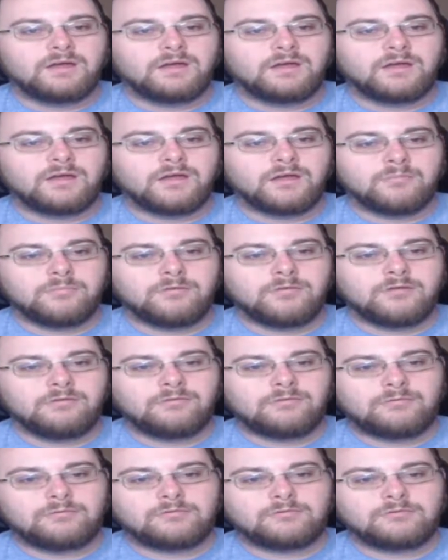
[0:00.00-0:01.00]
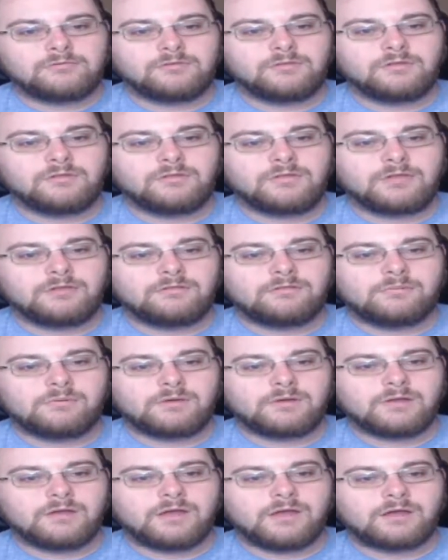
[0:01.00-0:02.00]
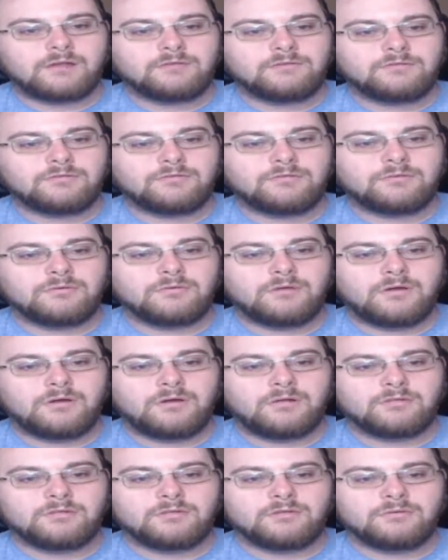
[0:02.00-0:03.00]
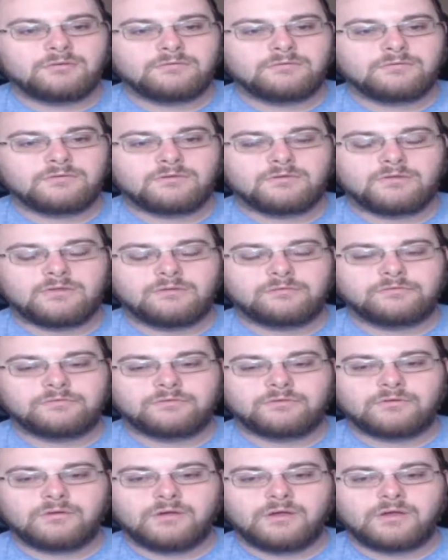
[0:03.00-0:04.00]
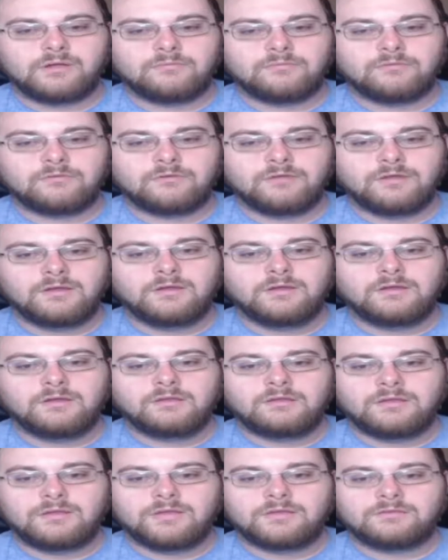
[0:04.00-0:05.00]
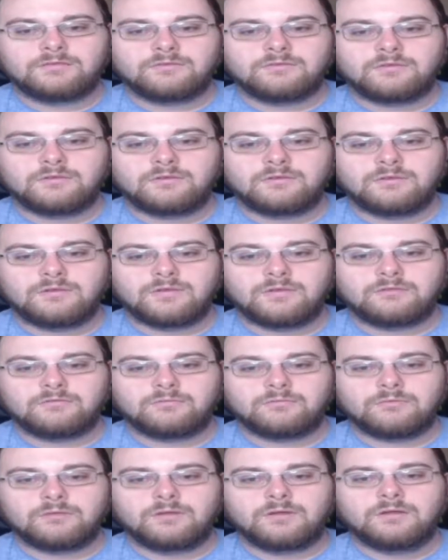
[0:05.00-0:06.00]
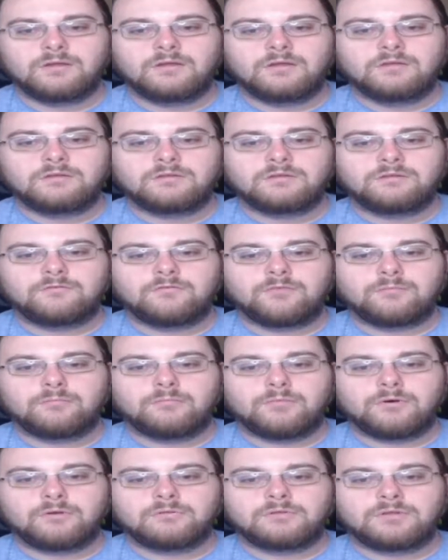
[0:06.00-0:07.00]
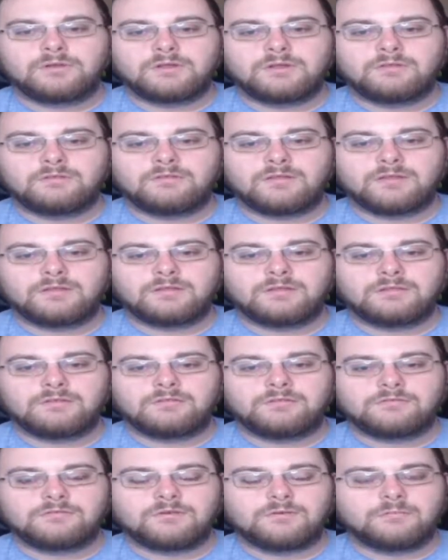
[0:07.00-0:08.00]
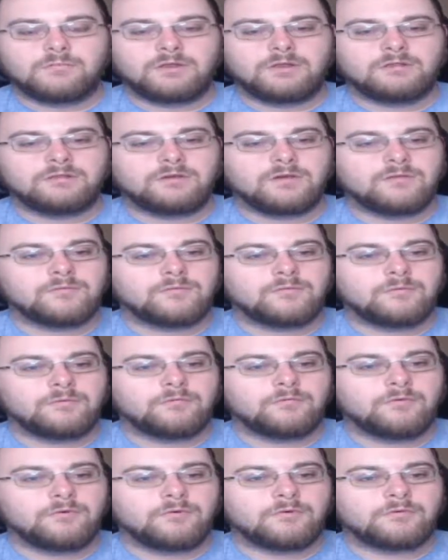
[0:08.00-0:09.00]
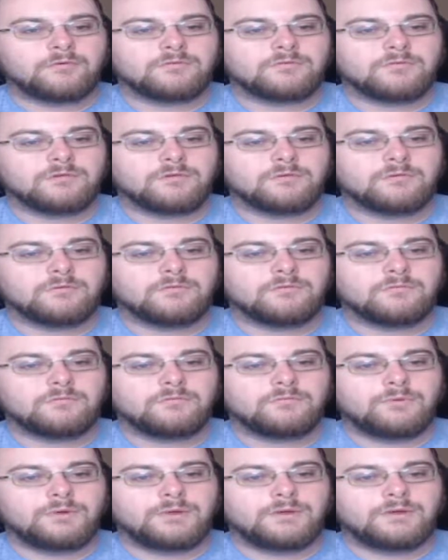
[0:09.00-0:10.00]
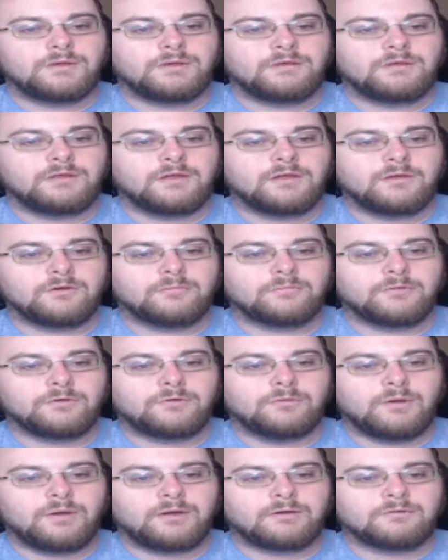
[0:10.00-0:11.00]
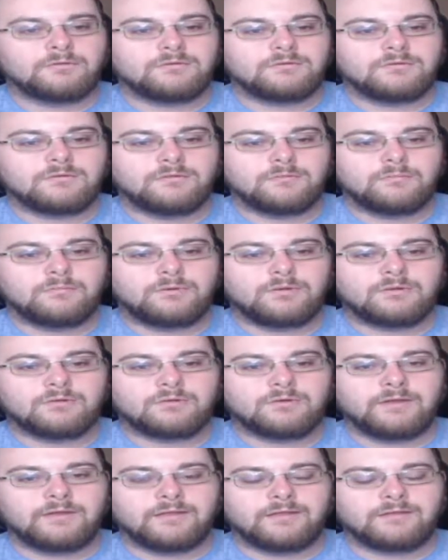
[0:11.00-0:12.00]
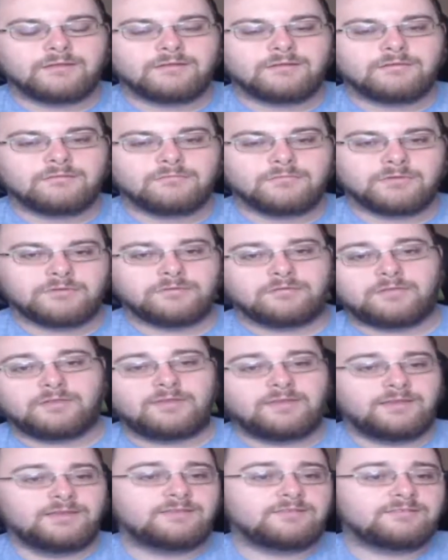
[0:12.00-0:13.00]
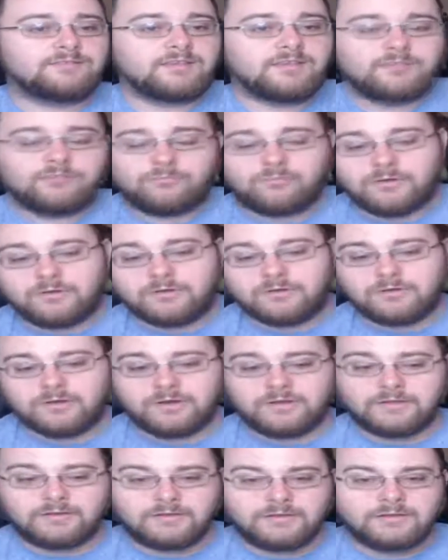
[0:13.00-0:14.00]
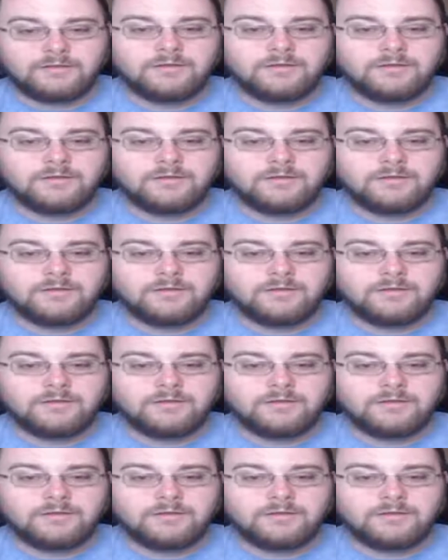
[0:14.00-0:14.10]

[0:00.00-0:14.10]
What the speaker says: I believe in him too. That's what got us through all those close scrapes. Yes. You've emboldened us like this so many times before, so we need to help you out to the bitter end. Well, see, he says bitter end.